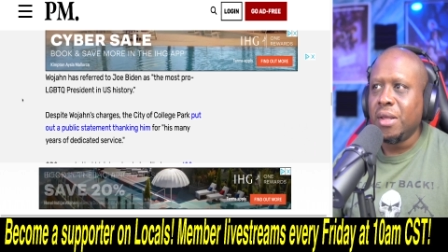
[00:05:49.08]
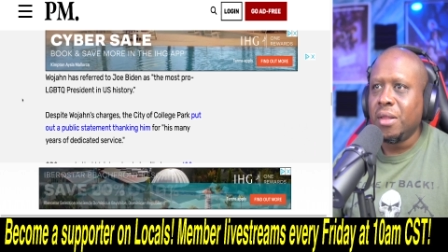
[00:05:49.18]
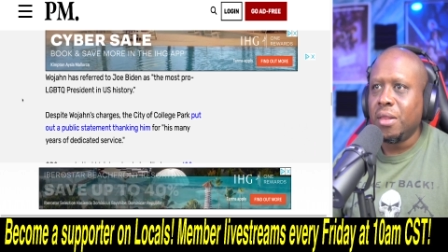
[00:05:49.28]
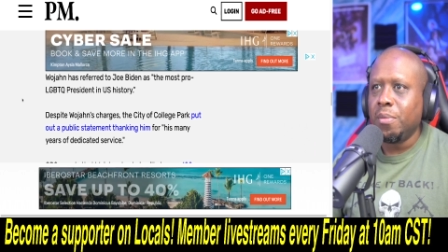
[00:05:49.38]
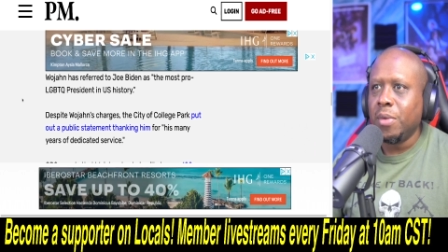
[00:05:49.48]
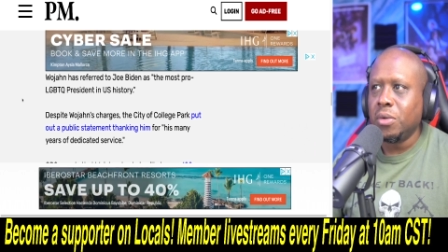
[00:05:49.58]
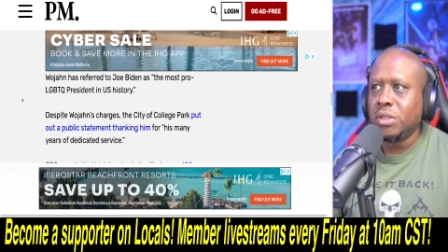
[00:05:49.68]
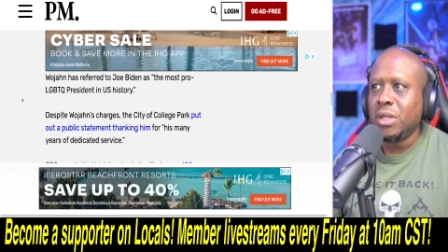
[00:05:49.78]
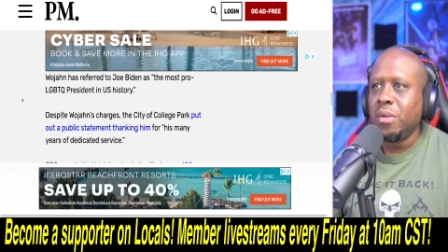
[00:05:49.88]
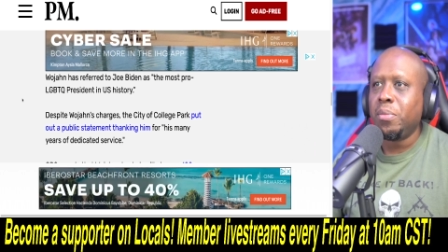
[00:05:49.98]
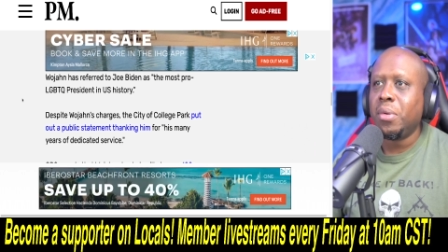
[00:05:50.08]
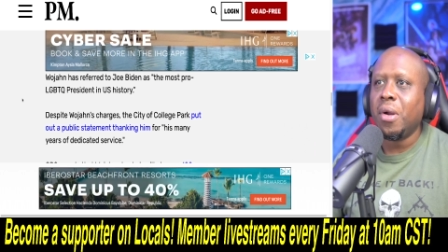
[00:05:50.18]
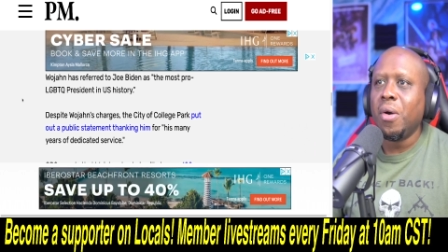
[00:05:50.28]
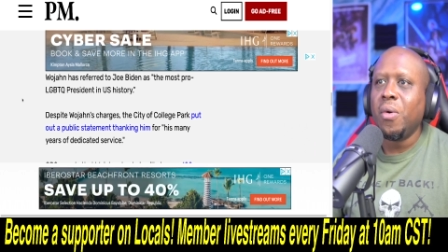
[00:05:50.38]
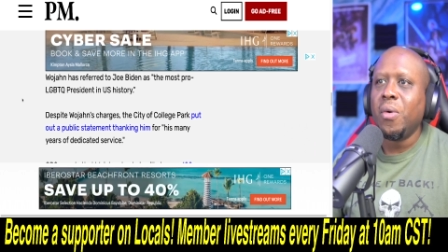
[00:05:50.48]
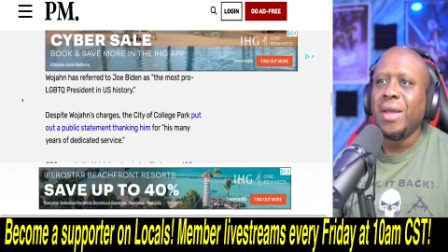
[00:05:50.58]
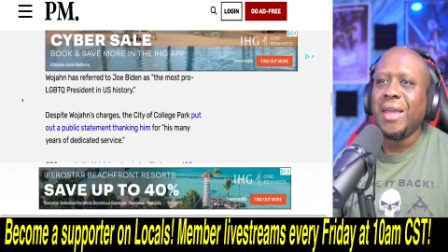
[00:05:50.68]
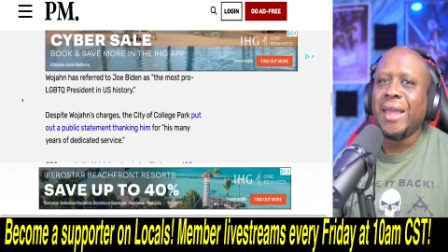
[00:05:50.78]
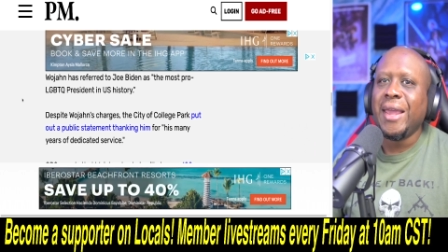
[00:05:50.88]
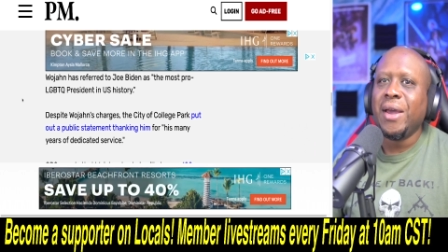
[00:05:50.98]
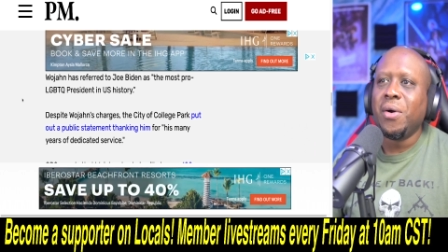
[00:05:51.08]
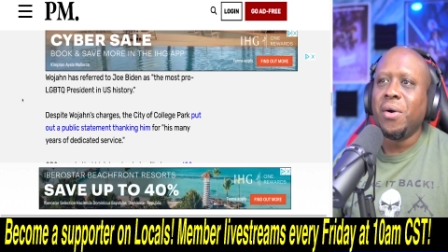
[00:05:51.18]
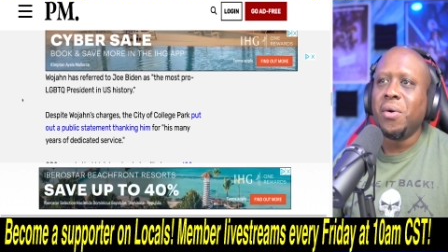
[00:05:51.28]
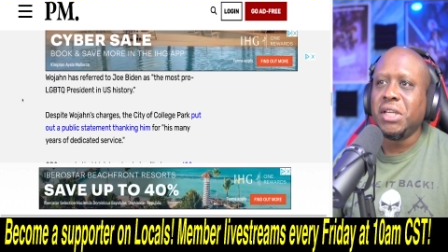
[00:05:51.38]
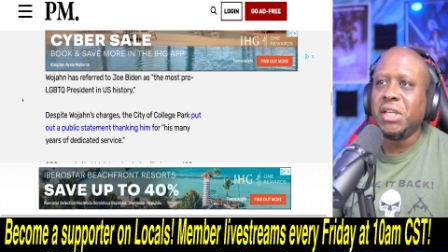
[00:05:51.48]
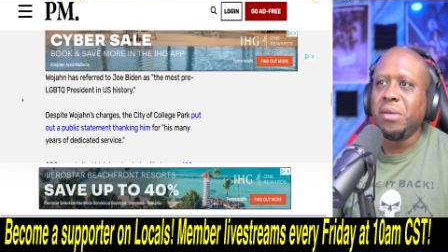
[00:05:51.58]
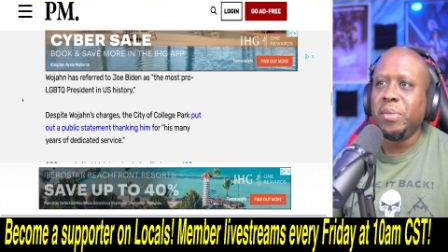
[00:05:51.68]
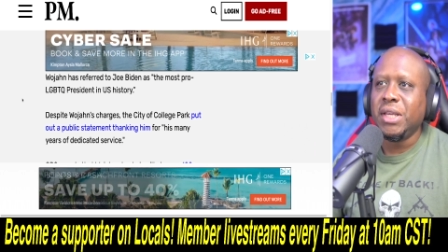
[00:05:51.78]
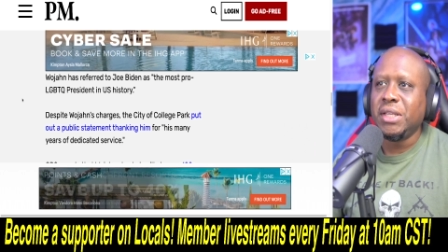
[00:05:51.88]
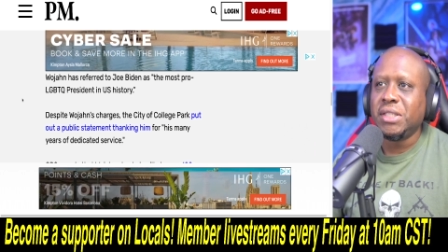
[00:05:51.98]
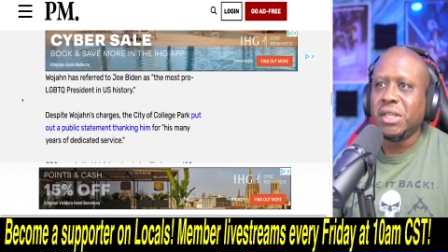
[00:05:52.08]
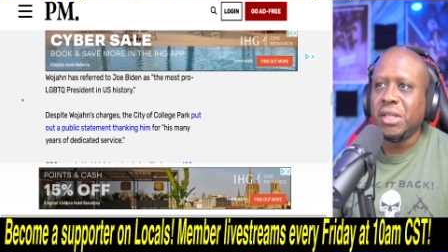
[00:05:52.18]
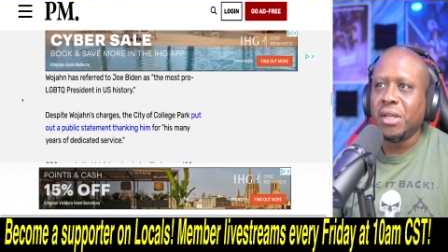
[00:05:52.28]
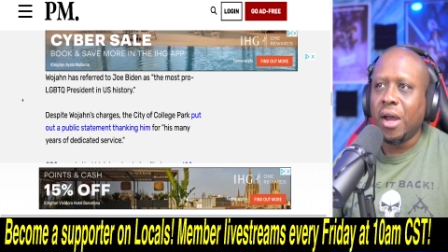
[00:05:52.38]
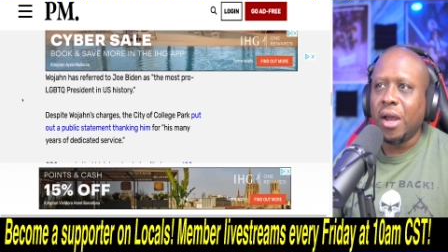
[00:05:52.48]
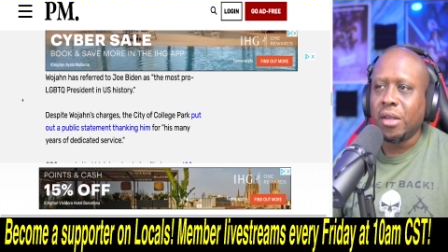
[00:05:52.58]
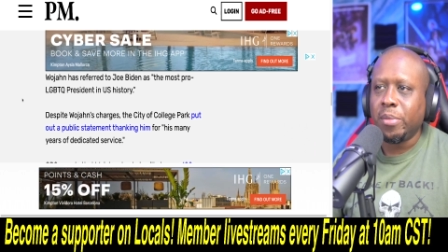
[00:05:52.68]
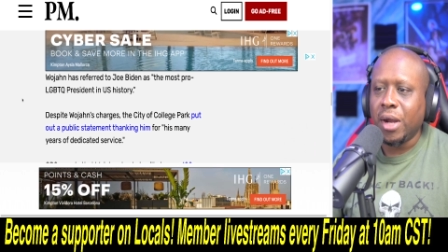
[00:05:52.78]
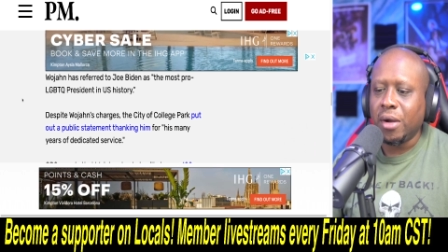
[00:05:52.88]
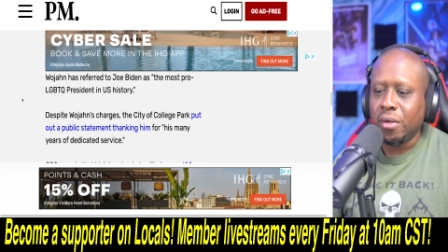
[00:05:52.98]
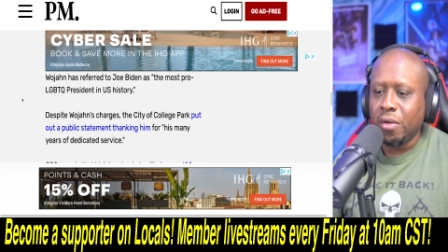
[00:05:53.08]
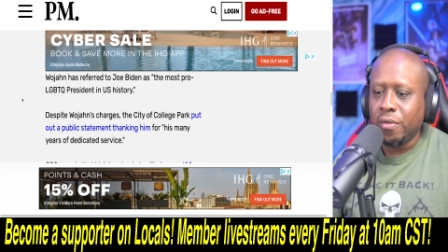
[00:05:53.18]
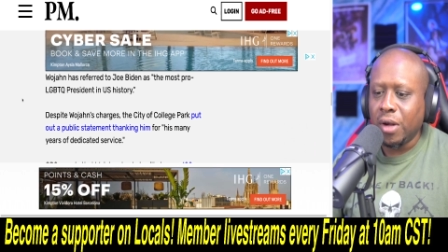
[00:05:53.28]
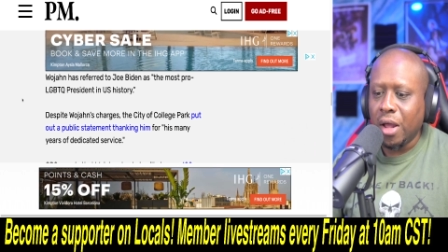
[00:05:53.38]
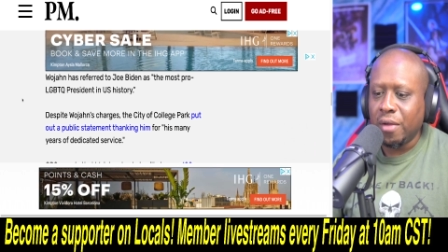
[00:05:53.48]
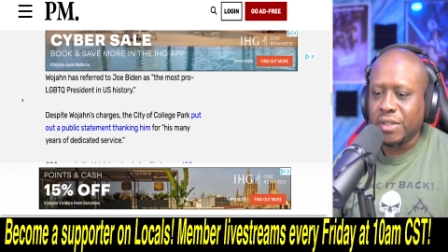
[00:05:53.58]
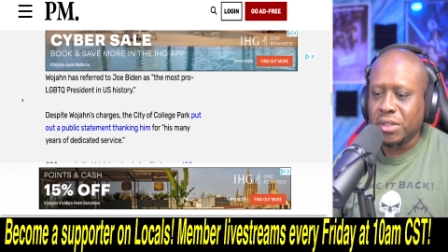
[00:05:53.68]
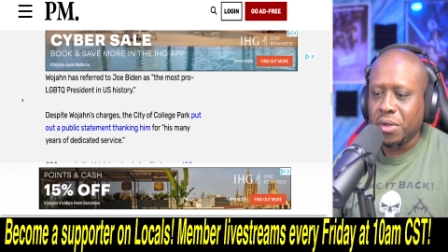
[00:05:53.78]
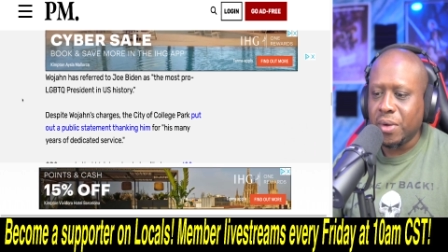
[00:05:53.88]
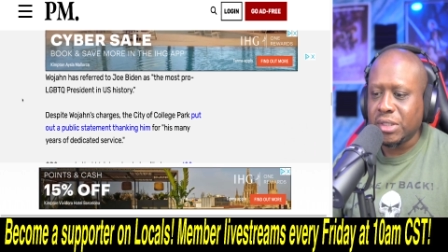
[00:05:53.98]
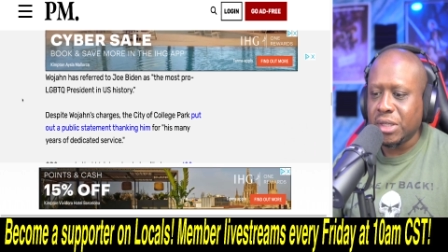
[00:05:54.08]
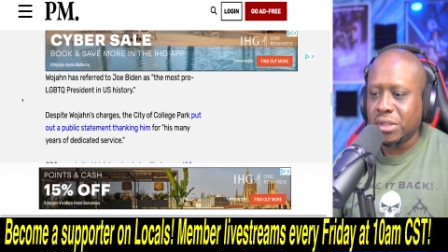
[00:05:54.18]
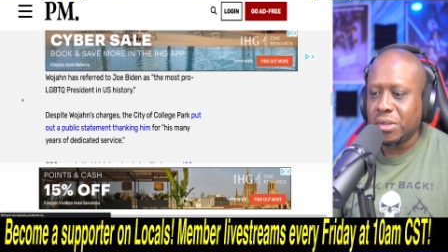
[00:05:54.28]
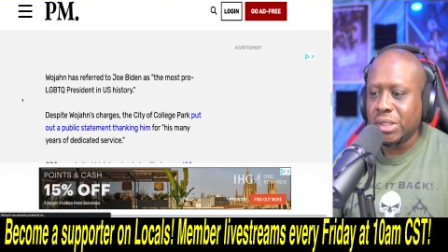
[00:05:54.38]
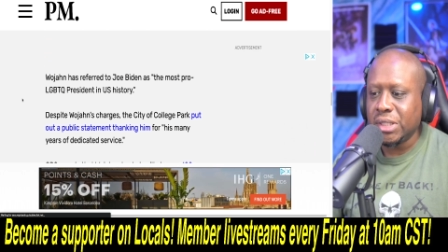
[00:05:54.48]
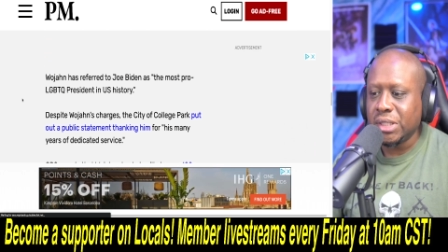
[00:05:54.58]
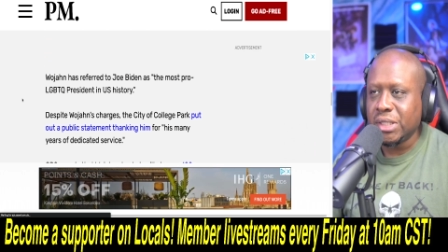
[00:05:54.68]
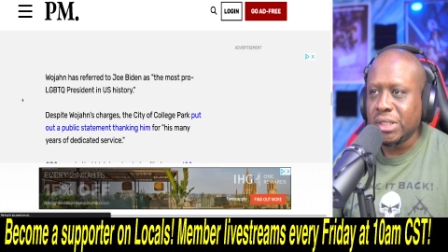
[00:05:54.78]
the most pro-LGBT occupier in the Oval Office of U.S. history.